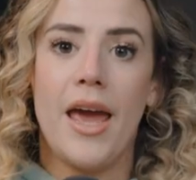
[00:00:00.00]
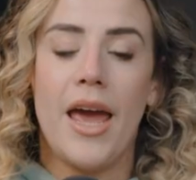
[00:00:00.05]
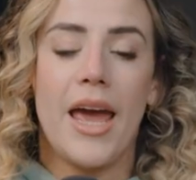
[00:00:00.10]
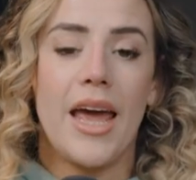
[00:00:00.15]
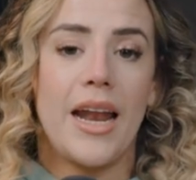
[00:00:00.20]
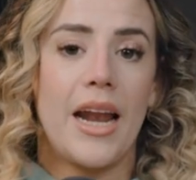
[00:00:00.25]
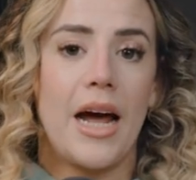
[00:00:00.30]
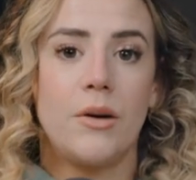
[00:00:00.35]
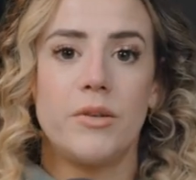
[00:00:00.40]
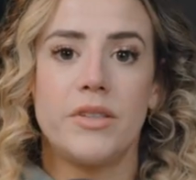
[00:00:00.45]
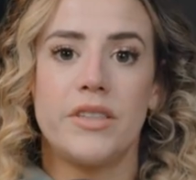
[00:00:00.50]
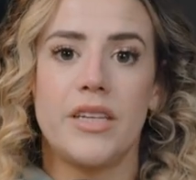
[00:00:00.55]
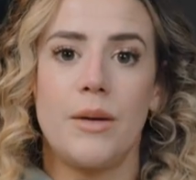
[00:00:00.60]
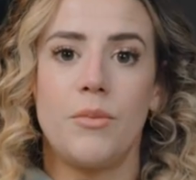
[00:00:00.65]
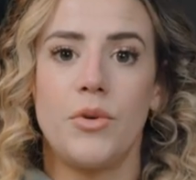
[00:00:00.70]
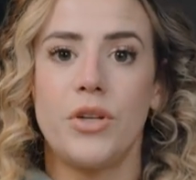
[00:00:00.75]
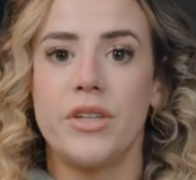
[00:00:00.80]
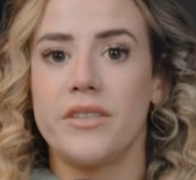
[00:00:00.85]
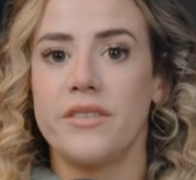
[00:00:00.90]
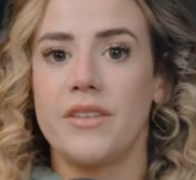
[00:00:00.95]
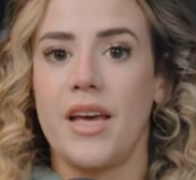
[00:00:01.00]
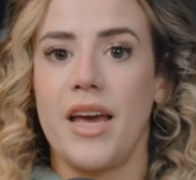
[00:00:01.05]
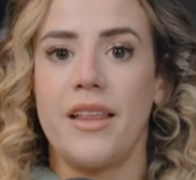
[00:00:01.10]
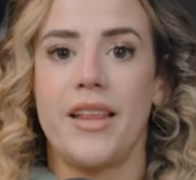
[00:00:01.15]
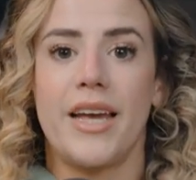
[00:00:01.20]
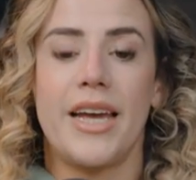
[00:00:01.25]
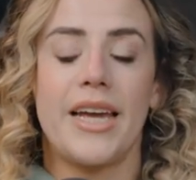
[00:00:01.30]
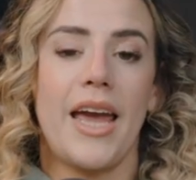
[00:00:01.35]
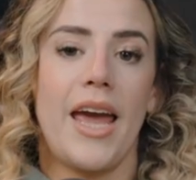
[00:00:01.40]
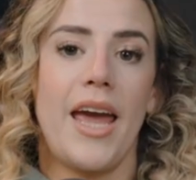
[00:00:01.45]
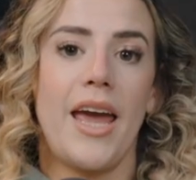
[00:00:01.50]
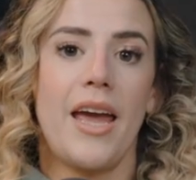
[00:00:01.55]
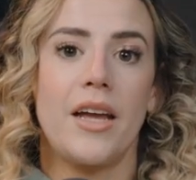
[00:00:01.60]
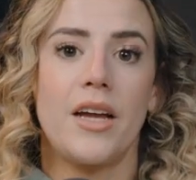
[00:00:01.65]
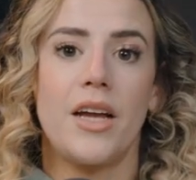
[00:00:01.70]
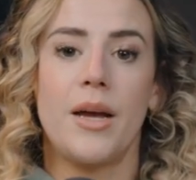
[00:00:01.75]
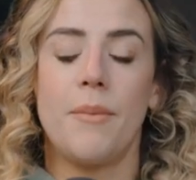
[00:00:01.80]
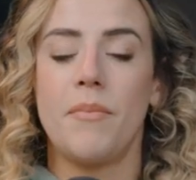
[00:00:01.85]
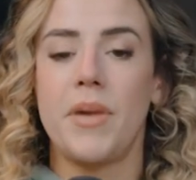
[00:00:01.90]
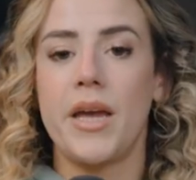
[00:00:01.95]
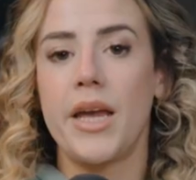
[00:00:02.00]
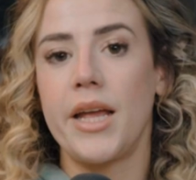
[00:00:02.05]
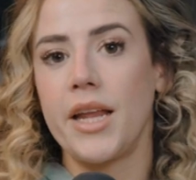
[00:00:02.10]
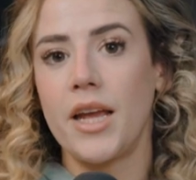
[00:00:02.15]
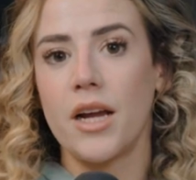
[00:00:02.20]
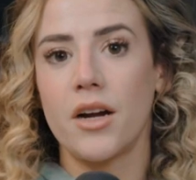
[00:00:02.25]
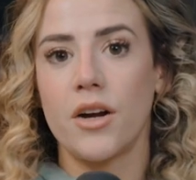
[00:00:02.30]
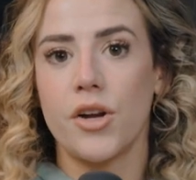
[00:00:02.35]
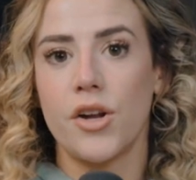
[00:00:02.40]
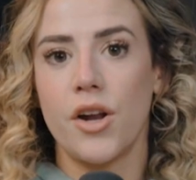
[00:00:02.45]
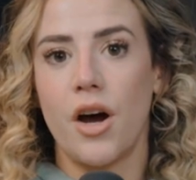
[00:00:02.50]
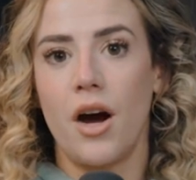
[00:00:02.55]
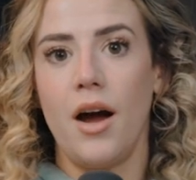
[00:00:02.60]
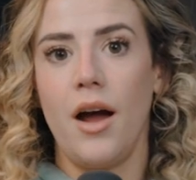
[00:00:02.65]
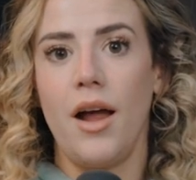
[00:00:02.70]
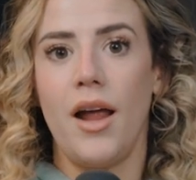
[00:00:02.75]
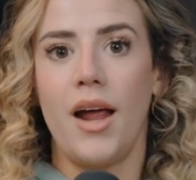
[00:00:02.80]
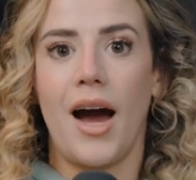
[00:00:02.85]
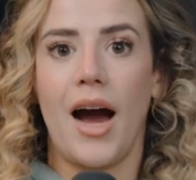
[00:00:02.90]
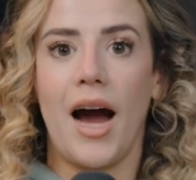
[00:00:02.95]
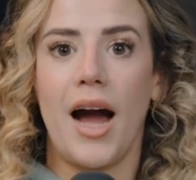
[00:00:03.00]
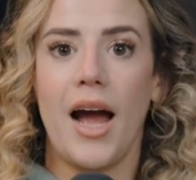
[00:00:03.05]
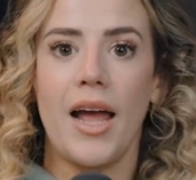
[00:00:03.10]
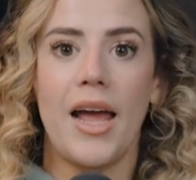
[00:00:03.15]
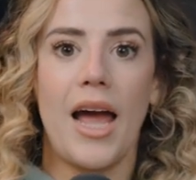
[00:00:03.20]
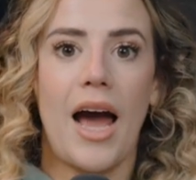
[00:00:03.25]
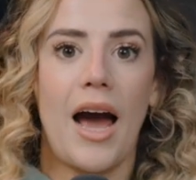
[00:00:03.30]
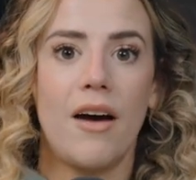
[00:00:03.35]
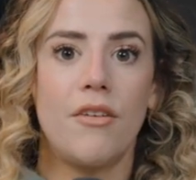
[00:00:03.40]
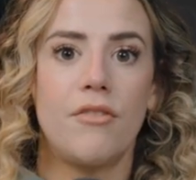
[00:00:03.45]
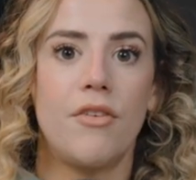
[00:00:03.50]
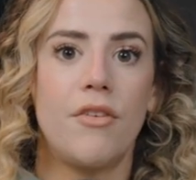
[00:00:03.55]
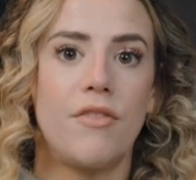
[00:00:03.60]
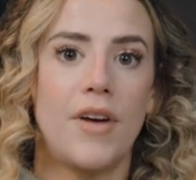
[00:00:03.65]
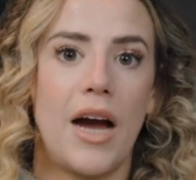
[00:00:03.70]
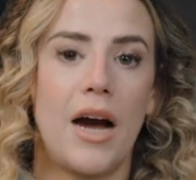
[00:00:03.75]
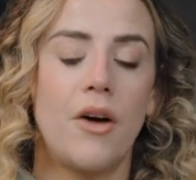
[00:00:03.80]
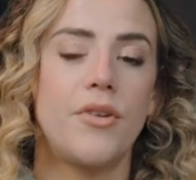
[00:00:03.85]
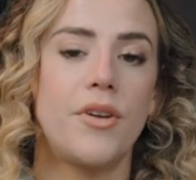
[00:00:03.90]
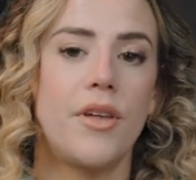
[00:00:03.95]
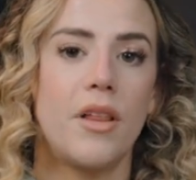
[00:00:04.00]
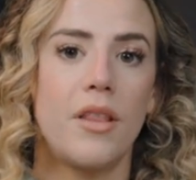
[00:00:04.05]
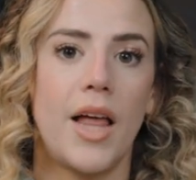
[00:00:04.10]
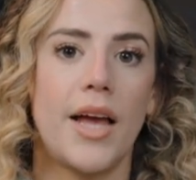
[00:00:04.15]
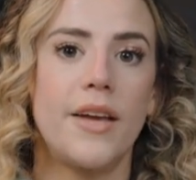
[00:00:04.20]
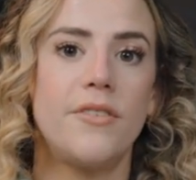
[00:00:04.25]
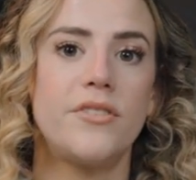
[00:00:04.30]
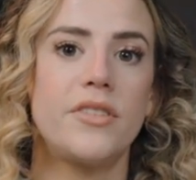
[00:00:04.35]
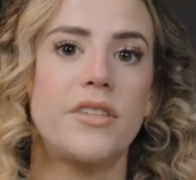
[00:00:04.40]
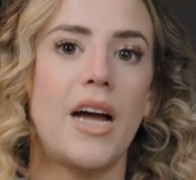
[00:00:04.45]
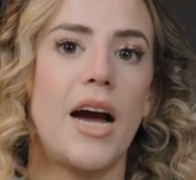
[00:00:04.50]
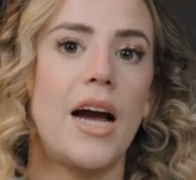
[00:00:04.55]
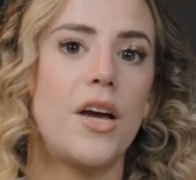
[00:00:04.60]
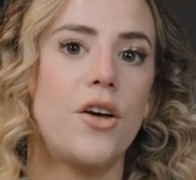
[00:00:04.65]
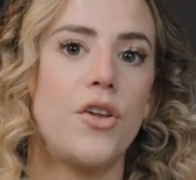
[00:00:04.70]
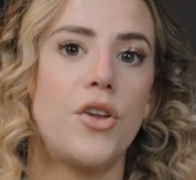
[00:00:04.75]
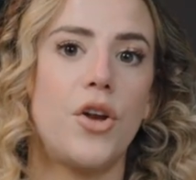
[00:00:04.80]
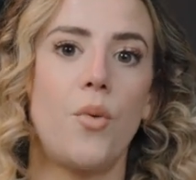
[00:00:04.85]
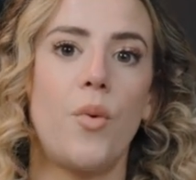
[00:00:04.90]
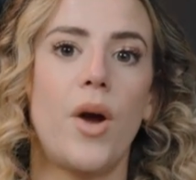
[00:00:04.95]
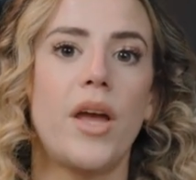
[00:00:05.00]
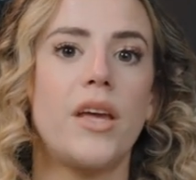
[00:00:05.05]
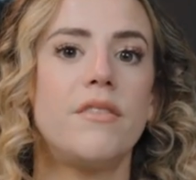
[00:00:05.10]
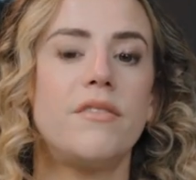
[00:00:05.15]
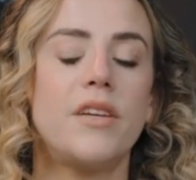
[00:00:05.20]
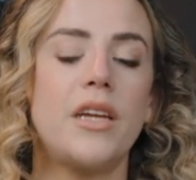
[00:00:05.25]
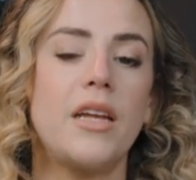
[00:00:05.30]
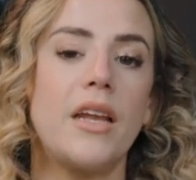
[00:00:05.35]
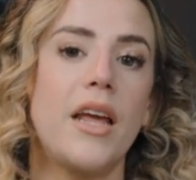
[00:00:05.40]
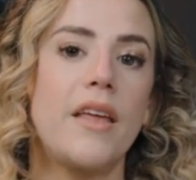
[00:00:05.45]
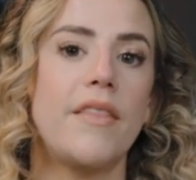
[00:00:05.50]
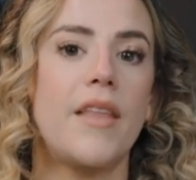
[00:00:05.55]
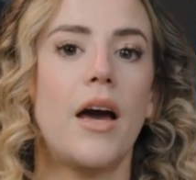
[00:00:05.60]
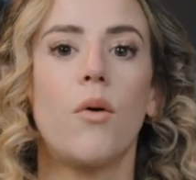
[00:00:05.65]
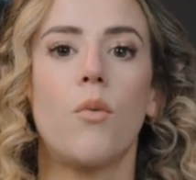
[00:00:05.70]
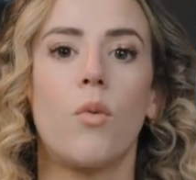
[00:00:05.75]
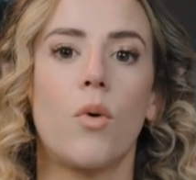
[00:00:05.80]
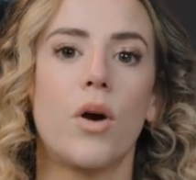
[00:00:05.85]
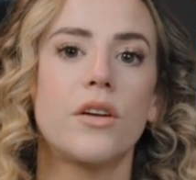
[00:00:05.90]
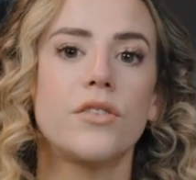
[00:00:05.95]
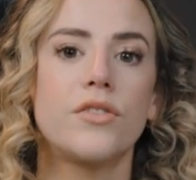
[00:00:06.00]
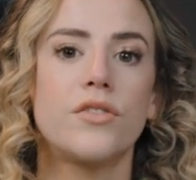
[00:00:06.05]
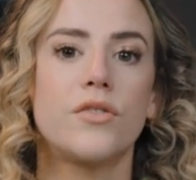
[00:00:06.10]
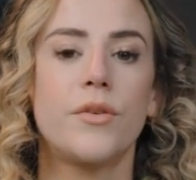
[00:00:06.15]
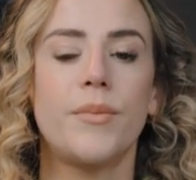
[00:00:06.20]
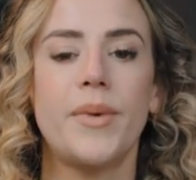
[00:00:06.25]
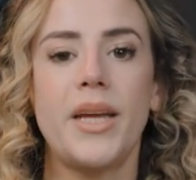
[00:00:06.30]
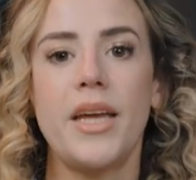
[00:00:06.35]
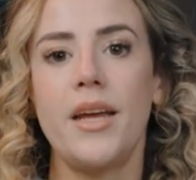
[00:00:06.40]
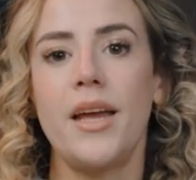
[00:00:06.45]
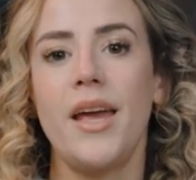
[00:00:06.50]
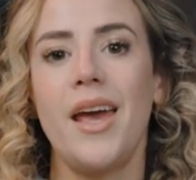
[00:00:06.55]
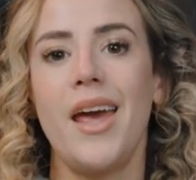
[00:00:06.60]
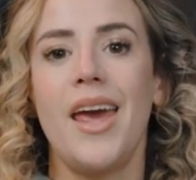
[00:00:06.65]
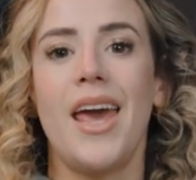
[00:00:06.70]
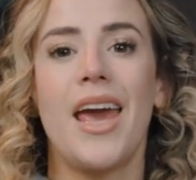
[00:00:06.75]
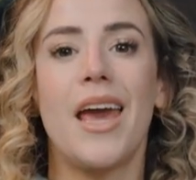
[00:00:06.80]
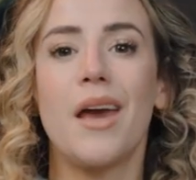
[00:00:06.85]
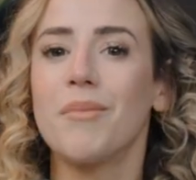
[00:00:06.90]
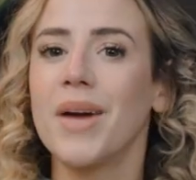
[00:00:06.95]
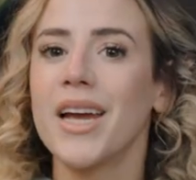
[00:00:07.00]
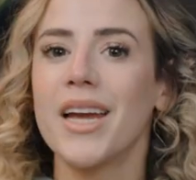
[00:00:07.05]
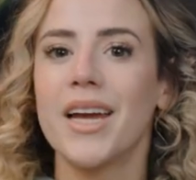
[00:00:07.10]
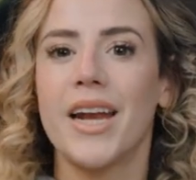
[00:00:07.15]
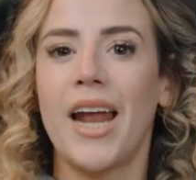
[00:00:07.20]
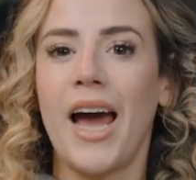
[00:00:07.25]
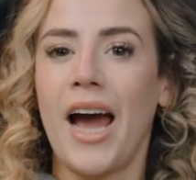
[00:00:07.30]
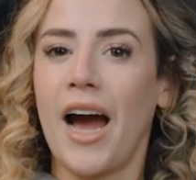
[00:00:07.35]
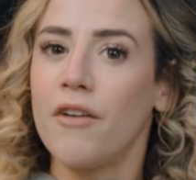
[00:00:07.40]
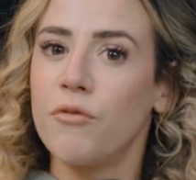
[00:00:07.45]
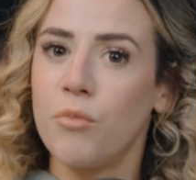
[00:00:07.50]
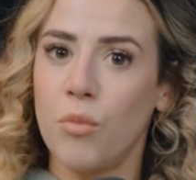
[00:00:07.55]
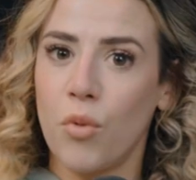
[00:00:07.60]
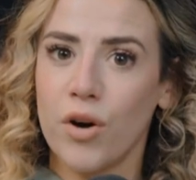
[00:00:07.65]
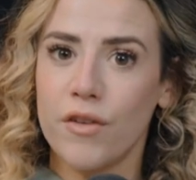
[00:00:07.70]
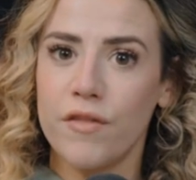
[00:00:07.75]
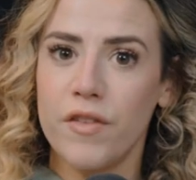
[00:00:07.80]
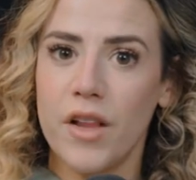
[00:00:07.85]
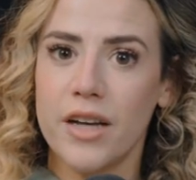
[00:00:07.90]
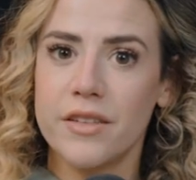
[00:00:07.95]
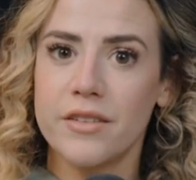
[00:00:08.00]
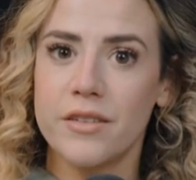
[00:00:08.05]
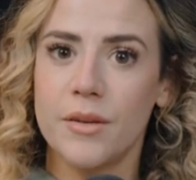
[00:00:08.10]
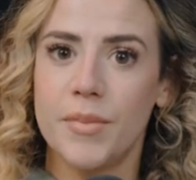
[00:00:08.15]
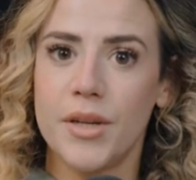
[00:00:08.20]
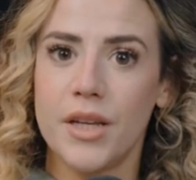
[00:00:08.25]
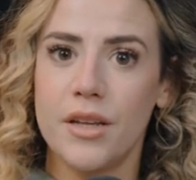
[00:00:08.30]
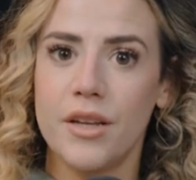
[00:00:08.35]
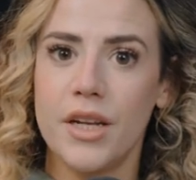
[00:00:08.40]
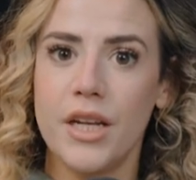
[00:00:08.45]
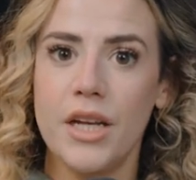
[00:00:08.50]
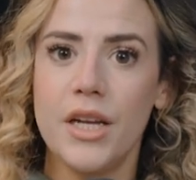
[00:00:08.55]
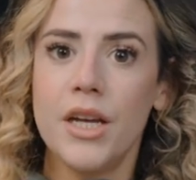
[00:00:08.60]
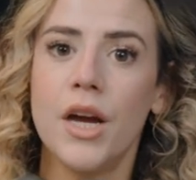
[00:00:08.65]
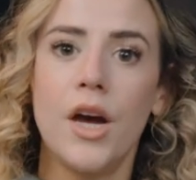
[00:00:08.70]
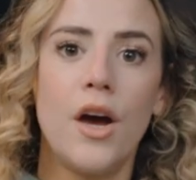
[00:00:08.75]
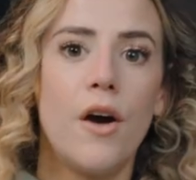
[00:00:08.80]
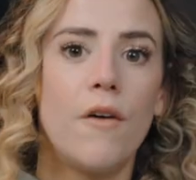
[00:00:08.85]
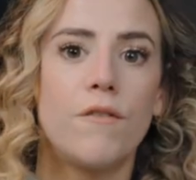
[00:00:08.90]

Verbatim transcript: And I was able to say like, hey, competing or not, I have found a lifestyle and a way of eating that works for me. Am I going to have more flexibility?